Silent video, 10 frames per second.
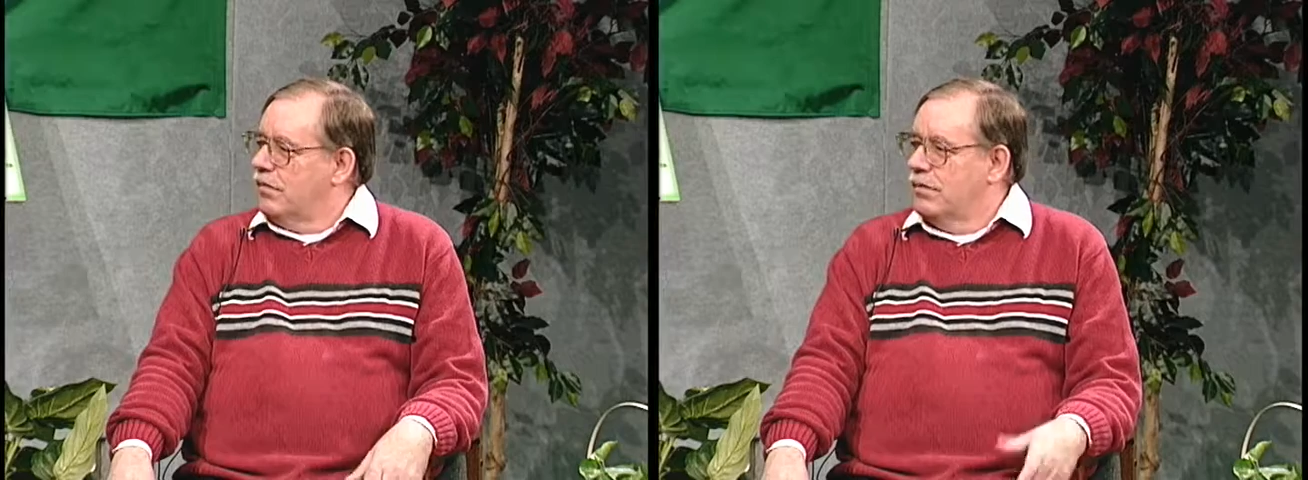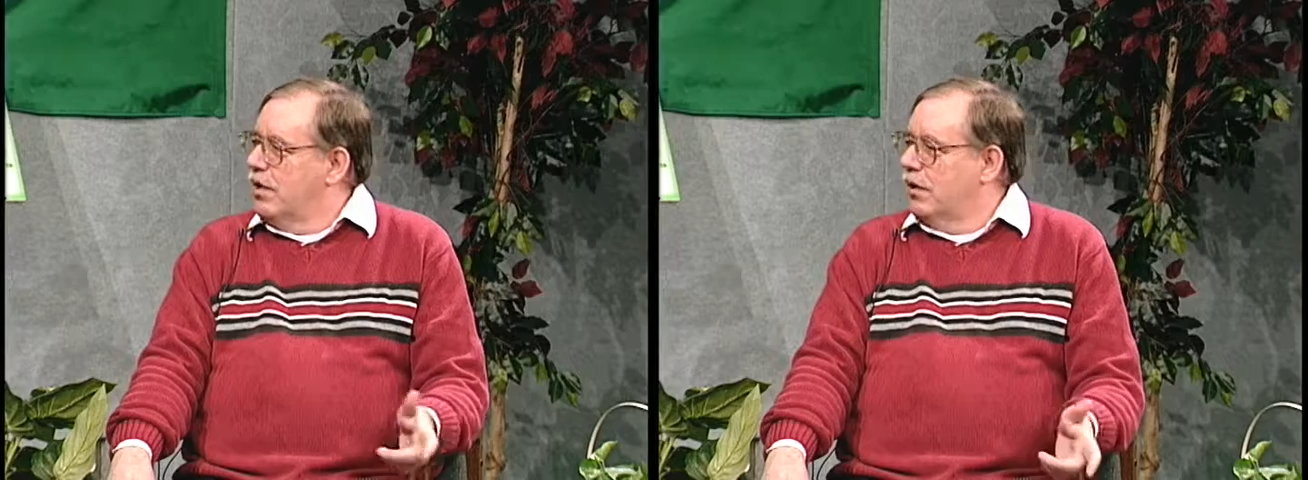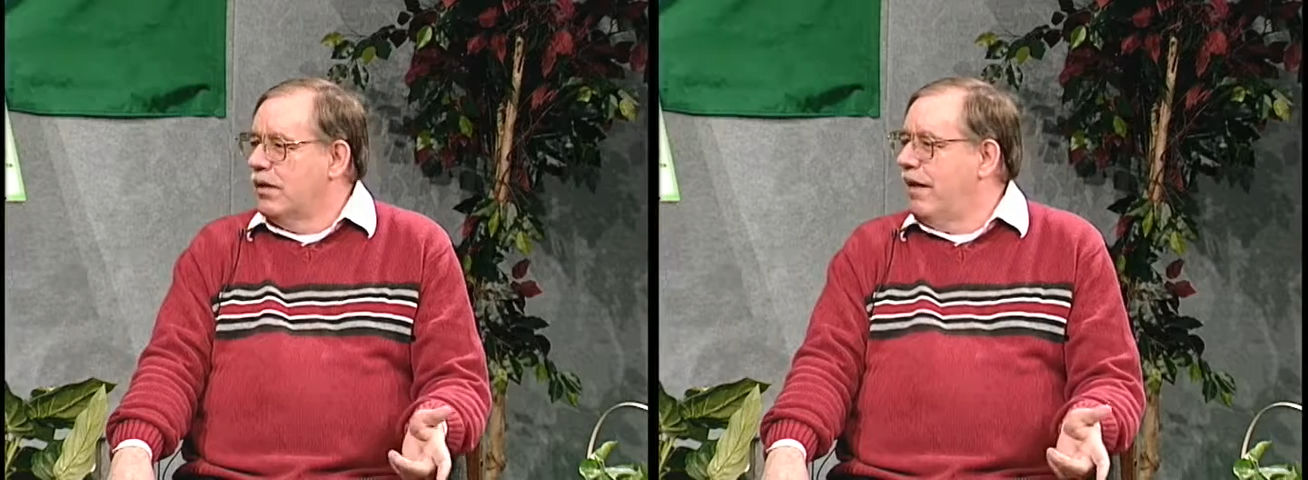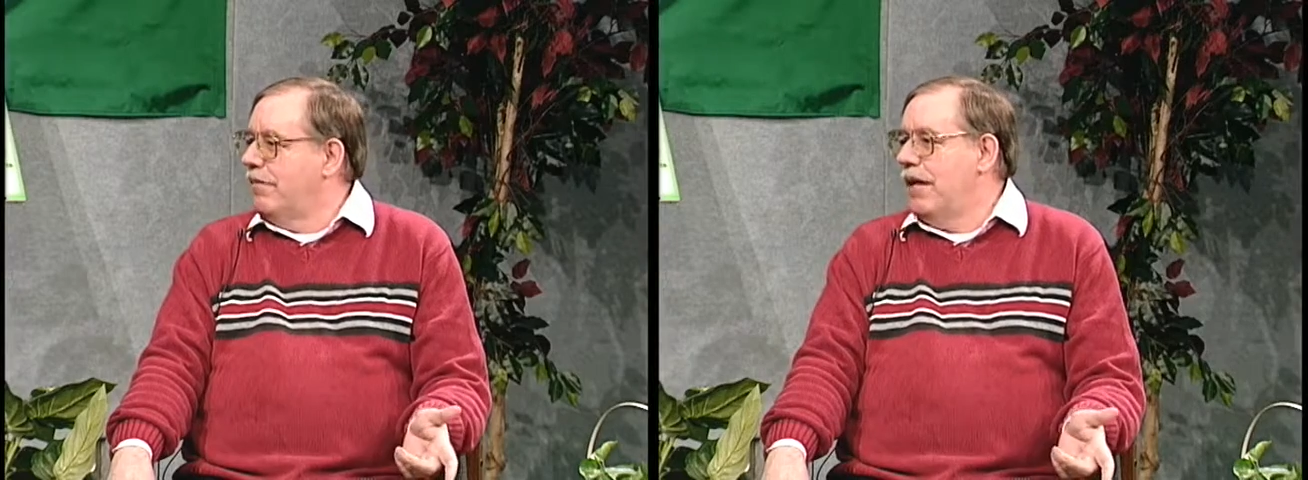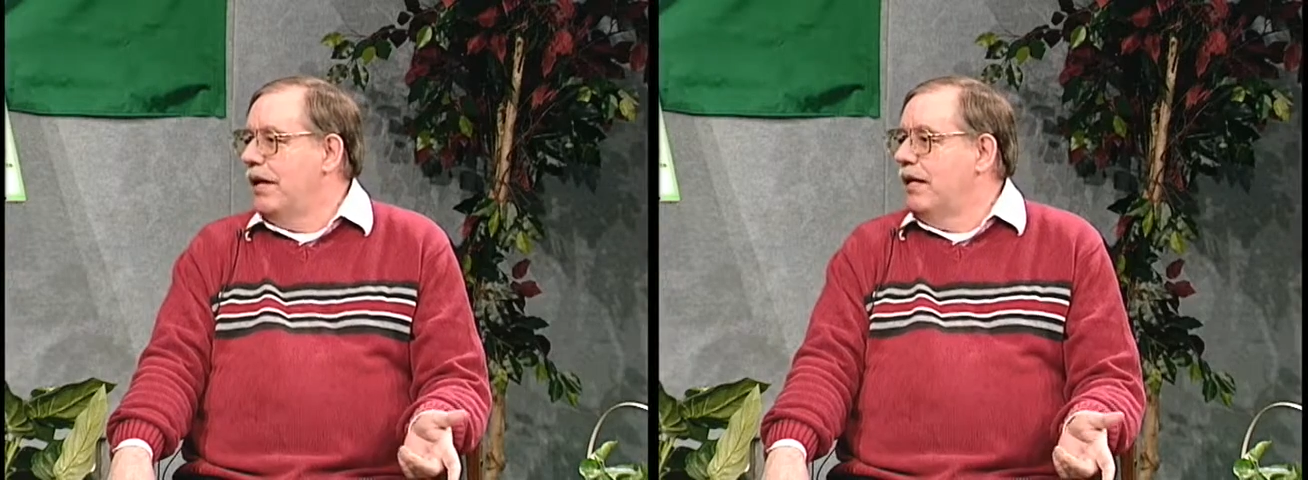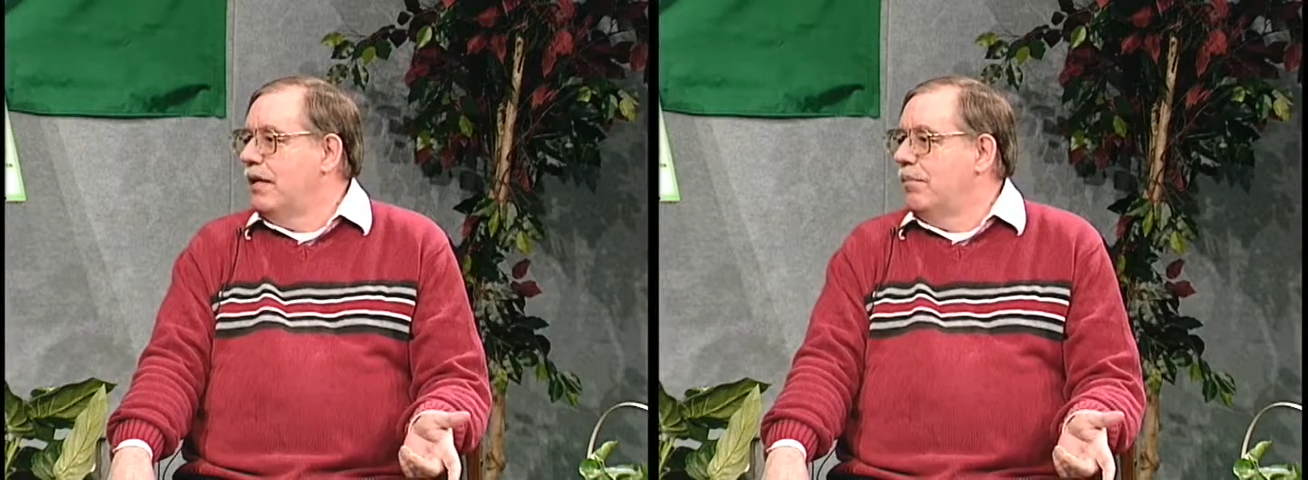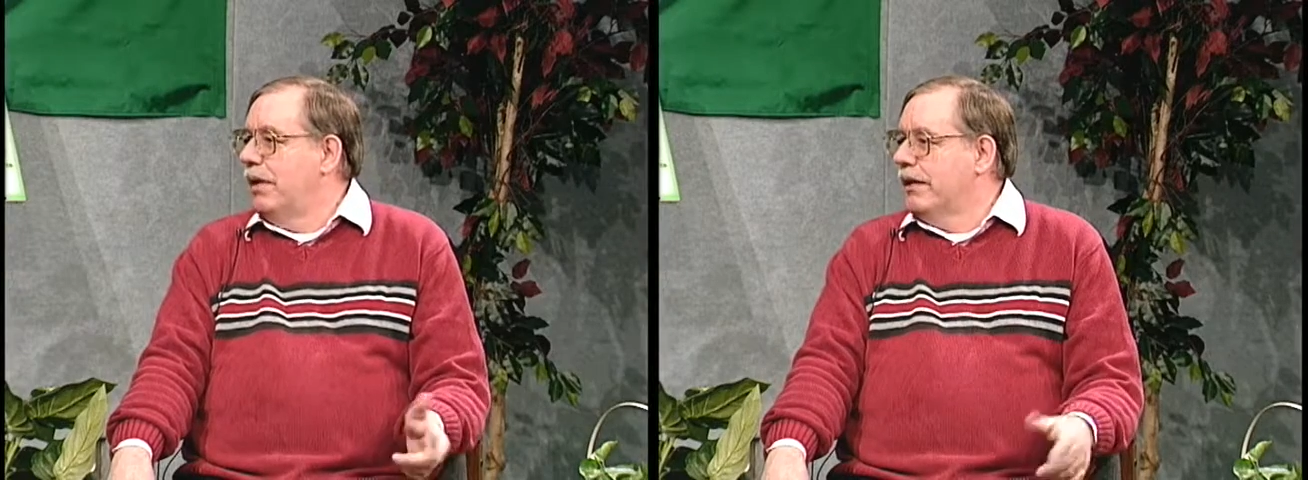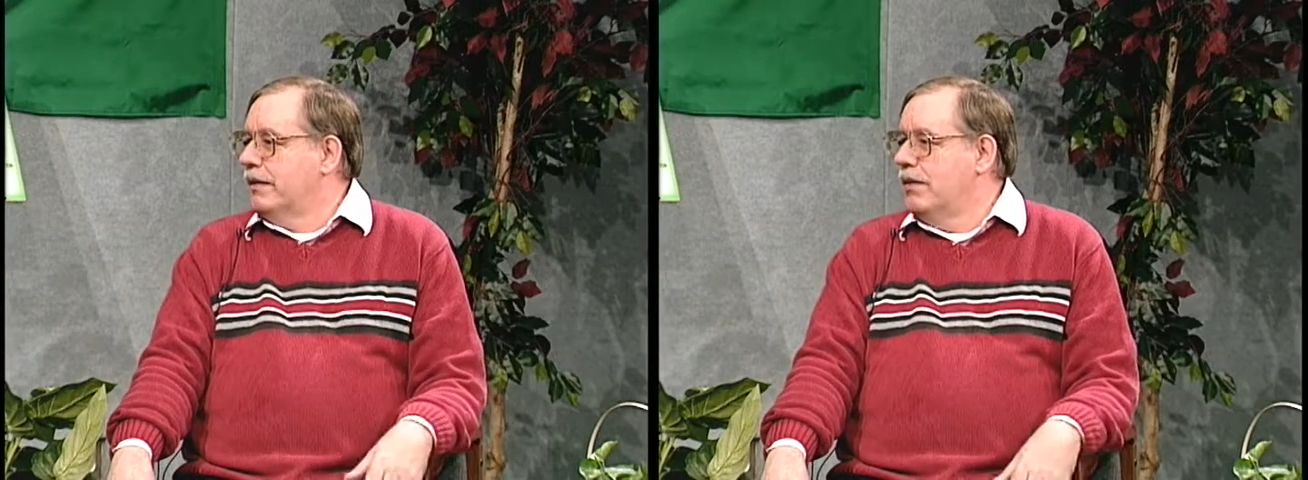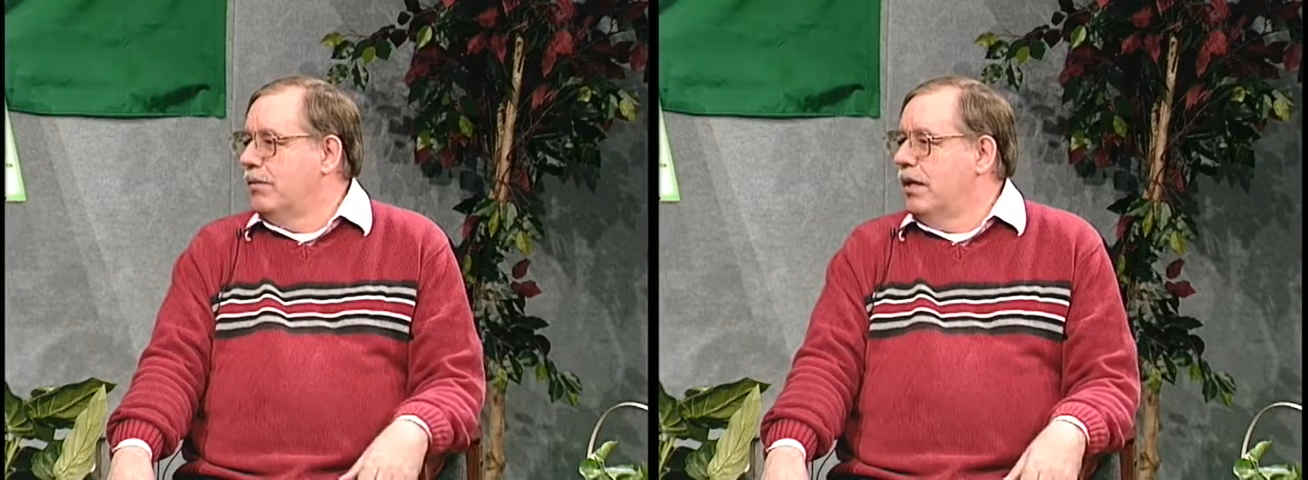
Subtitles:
When you can have anything plugged into it,